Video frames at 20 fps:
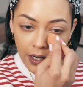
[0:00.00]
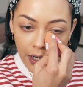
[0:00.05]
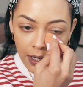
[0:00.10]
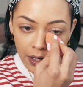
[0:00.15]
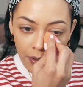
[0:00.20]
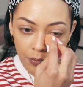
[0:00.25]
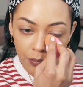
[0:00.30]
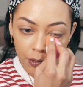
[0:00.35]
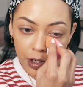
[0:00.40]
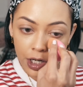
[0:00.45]

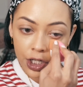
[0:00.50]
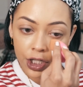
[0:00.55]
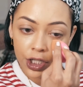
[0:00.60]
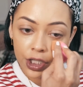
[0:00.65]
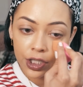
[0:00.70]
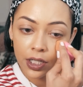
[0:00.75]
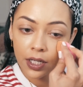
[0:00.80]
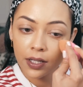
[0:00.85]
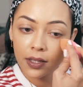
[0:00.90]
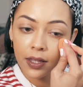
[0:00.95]
I
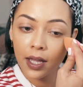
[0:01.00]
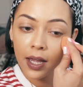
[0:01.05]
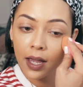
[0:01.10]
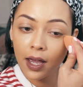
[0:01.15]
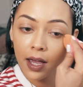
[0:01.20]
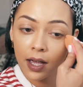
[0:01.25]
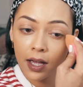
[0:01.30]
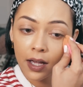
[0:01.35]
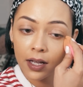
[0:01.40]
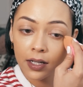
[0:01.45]
wish they
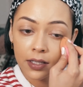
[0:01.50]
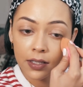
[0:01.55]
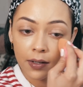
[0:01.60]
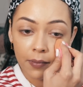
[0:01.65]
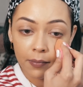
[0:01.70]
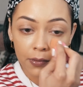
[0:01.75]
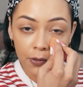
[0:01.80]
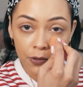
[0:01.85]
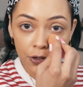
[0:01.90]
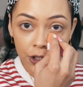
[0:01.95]
had
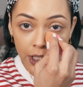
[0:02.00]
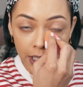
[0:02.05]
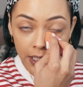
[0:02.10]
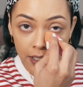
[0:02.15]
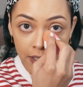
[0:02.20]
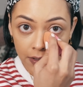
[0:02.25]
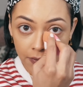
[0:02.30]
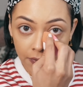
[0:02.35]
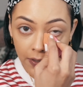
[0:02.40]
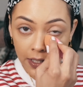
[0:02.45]
more
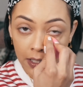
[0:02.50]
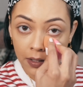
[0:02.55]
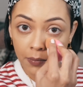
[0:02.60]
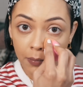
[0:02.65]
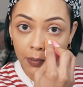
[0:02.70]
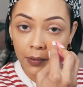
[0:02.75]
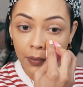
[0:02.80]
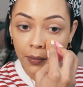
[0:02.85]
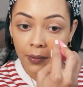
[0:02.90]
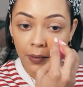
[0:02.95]
shades
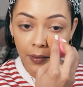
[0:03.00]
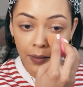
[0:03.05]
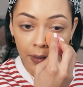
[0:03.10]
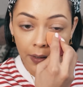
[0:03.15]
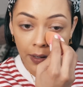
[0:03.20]
available.